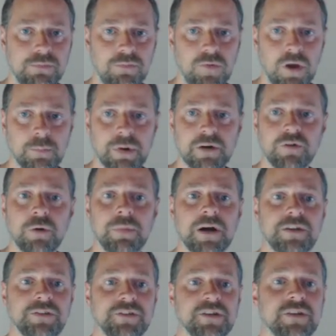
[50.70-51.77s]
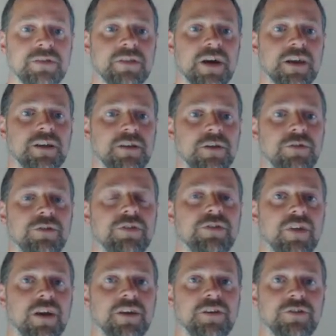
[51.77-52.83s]
but robust in that it uses
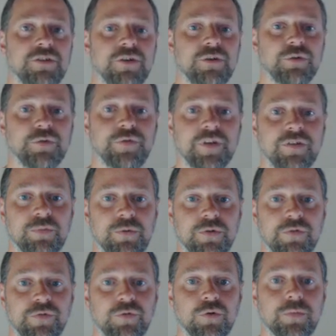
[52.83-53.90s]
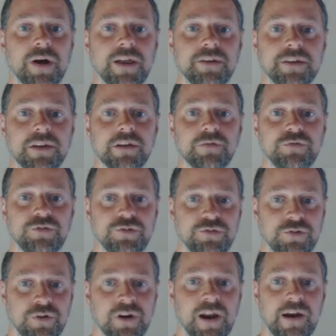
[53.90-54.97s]
an internal fixed point format to give
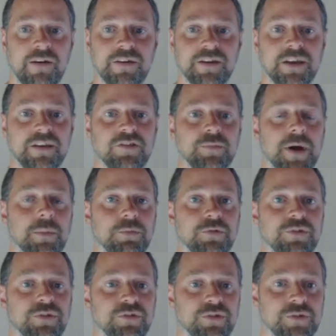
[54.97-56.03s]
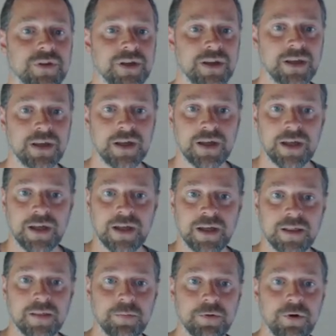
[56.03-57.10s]
strong guarantees about precision.
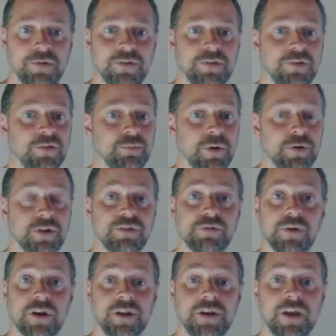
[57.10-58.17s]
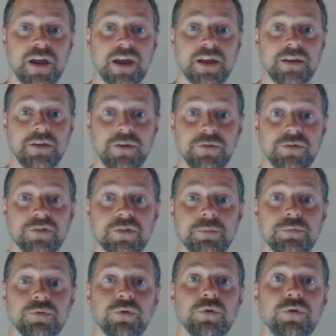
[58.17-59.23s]
The process is multi-threaded and uses a
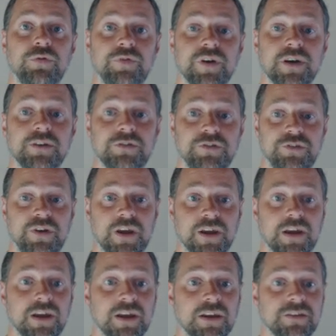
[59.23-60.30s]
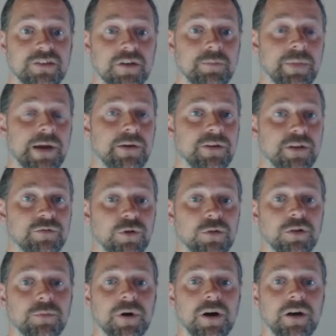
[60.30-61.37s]
broad phase check against a bounding
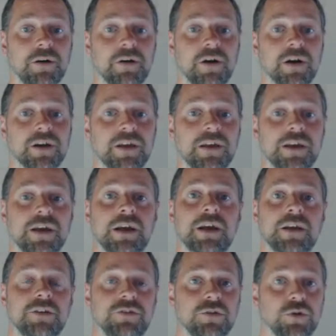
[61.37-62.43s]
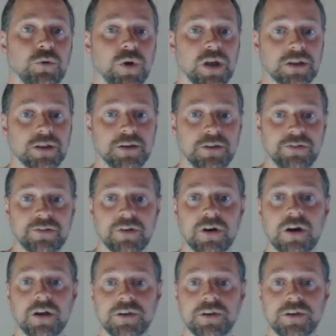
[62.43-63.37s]
volume hierarchy to quickly discard